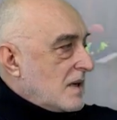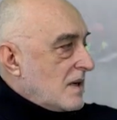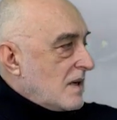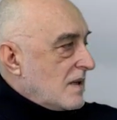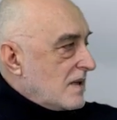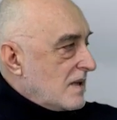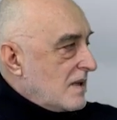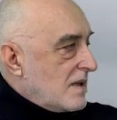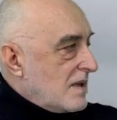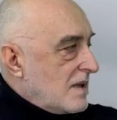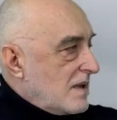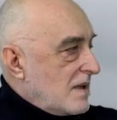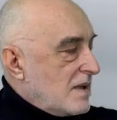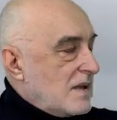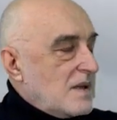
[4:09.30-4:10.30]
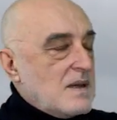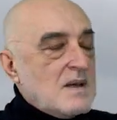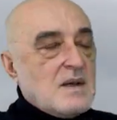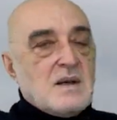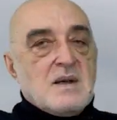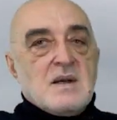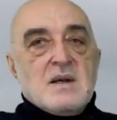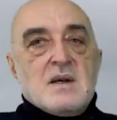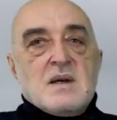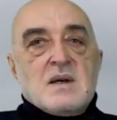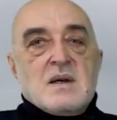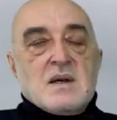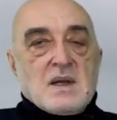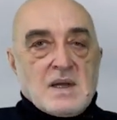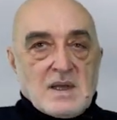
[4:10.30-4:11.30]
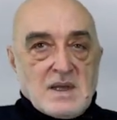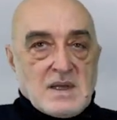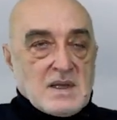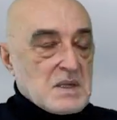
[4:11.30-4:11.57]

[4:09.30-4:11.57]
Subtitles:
The person shown says nothing.